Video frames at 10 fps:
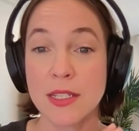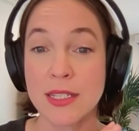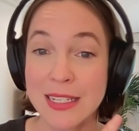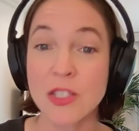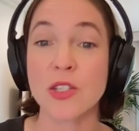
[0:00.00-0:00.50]

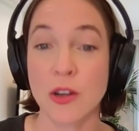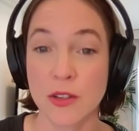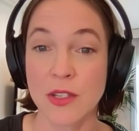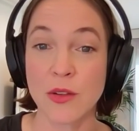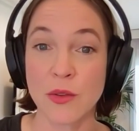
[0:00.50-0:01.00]
did
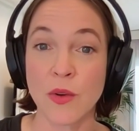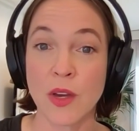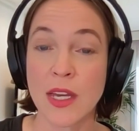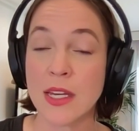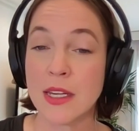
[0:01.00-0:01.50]
start to
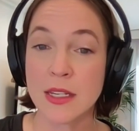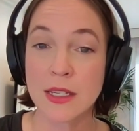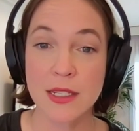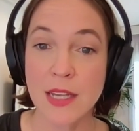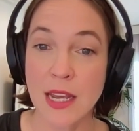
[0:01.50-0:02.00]

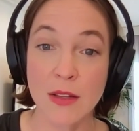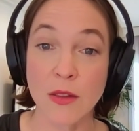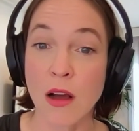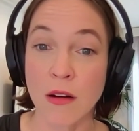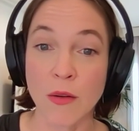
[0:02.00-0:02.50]
take
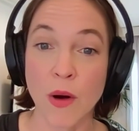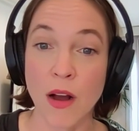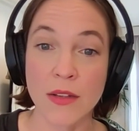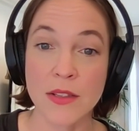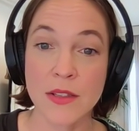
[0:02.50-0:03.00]
long
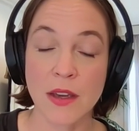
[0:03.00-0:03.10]
walks